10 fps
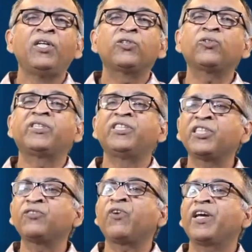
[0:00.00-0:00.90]
So this
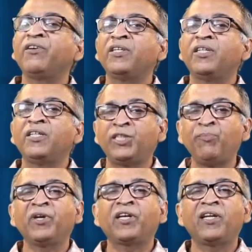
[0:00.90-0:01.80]
is why
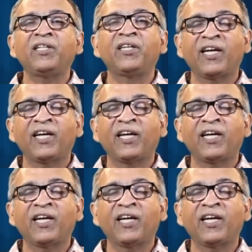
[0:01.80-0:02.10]
typically the